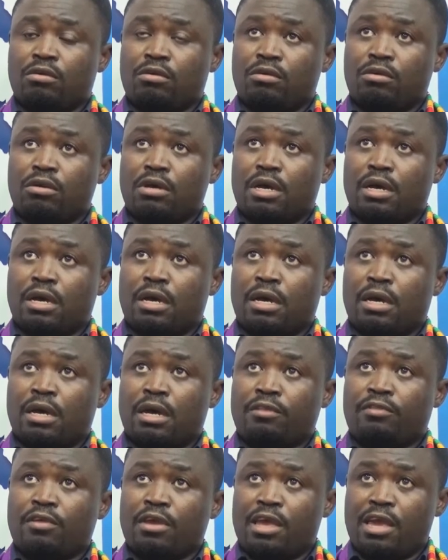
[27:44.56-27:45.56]

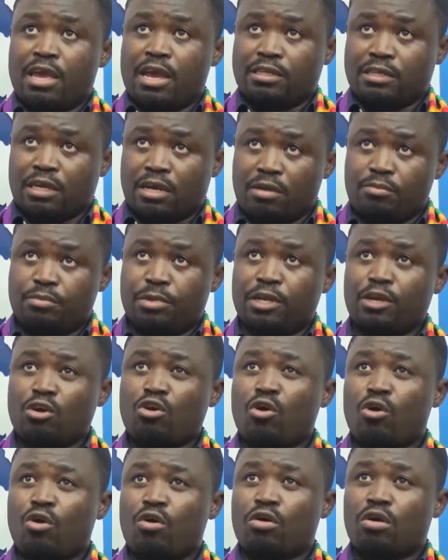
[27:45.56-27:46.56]
I think he has a company
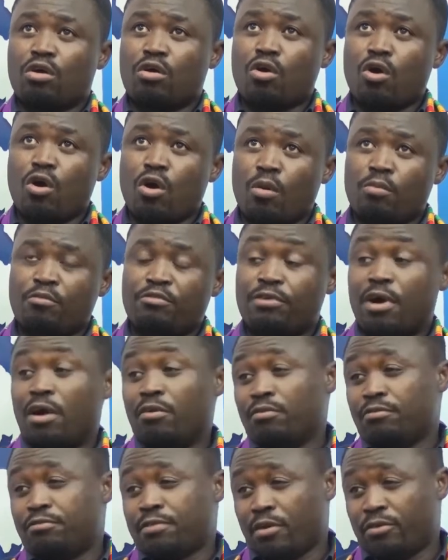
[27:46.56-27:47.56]
called KOM
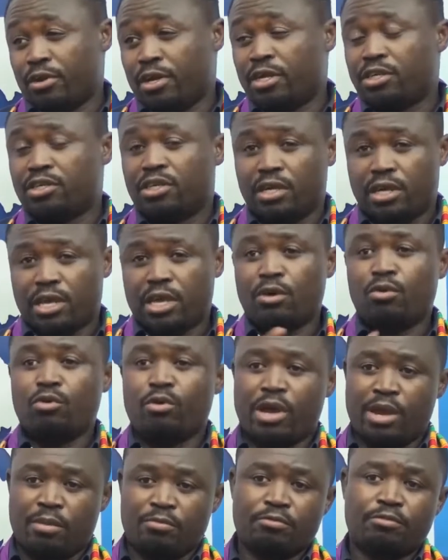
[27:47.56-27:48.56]
Foundation,
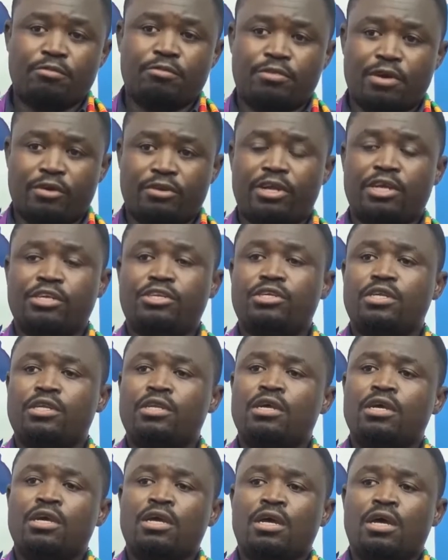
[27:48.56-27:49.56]
KOM Foundation,
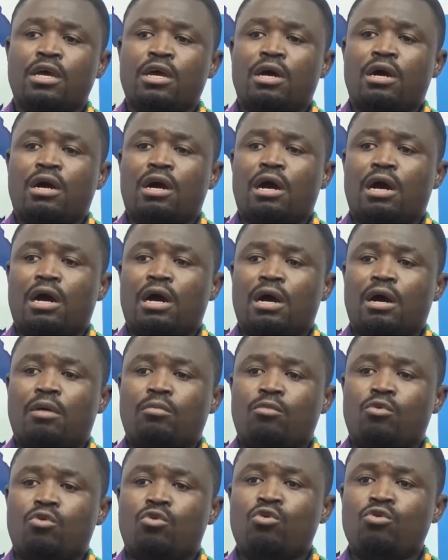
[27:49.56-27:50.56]

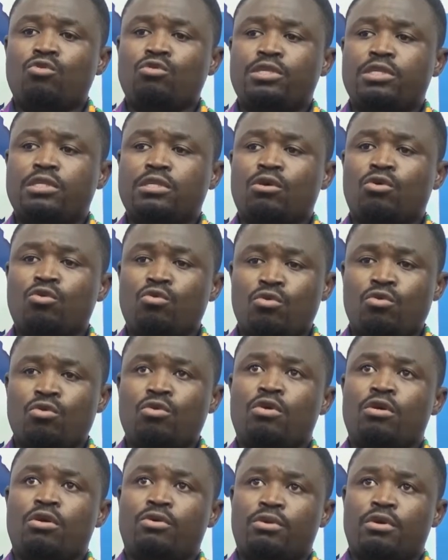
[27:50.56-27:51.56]

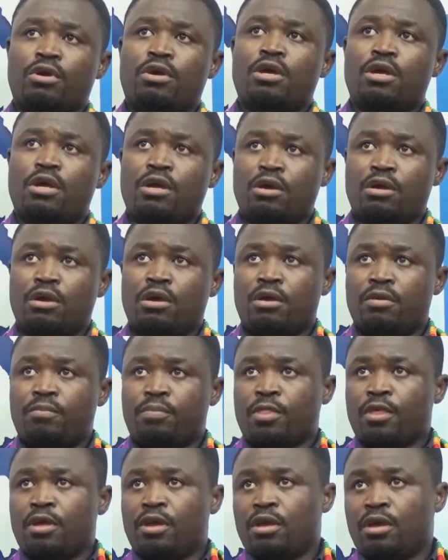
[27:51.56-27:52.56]
who
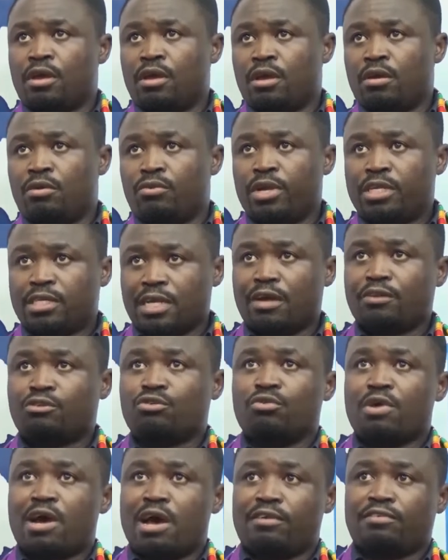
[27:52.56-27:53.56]
reached out
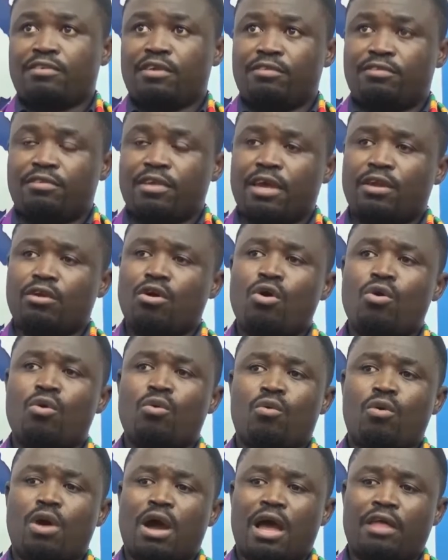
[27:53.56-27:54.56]
to us and said,
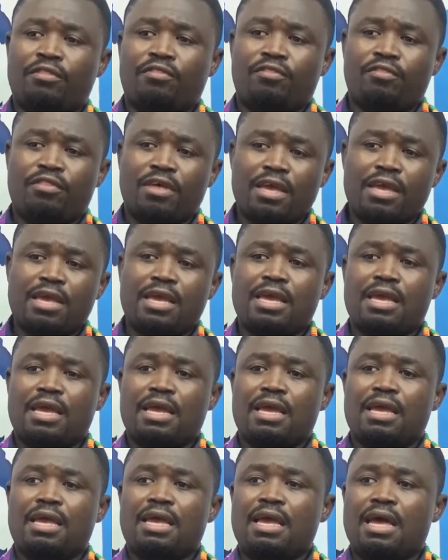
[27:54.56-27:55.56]
"Oh, I think
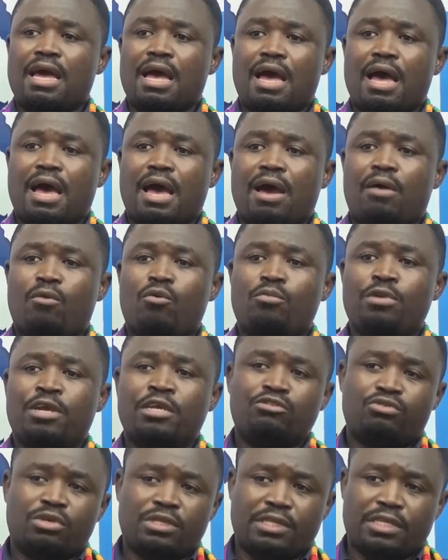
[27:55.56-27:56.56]
I will be
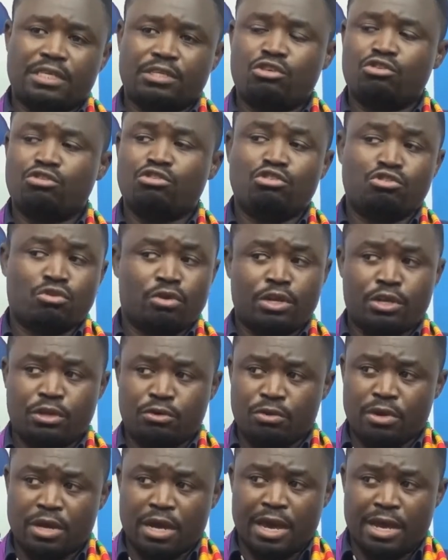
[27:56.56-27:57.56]
interested to join
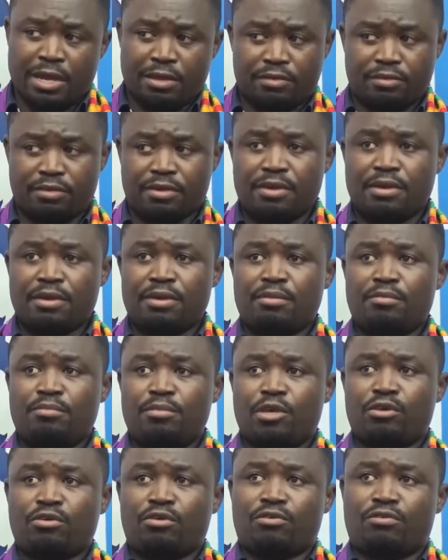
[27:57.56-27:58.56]
you guys
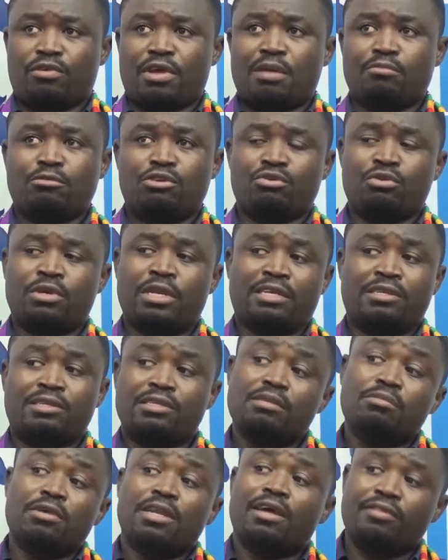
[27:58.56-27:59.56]
because I'm doing a
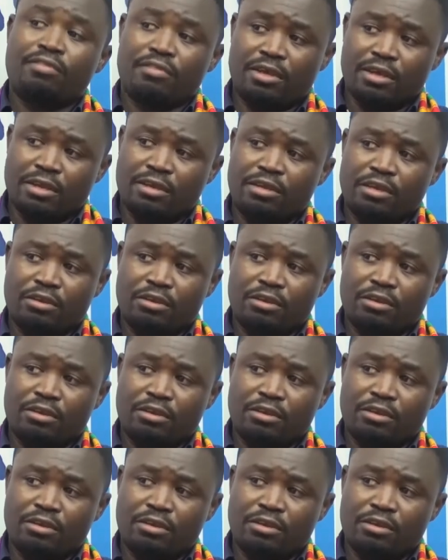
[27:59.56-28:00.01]
similar thing,